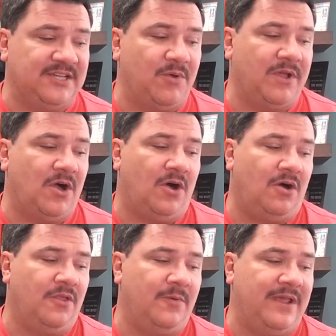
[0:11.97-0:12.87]
and going
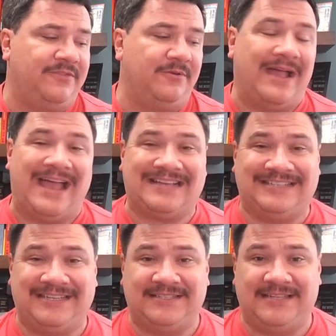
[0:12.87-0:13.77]
all the way through Acts
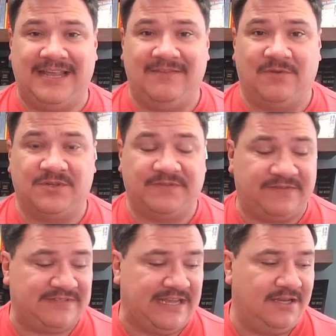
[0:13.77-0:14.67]
16 verse
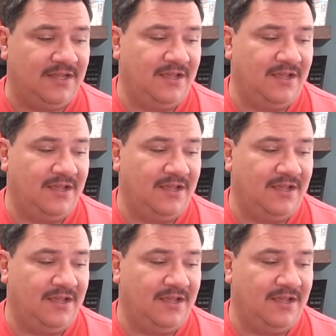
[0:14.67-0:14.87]
15.